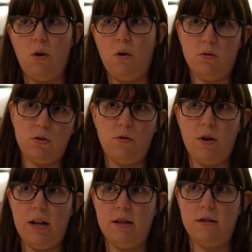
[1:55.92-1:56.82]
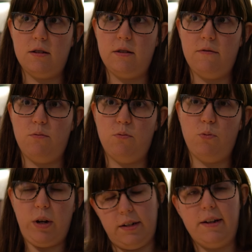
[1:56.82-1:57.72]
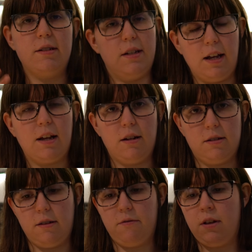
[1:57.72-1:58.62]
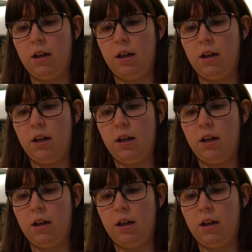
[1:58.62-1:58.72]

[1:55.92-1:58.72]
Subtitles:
also as witness and that kind of stuff.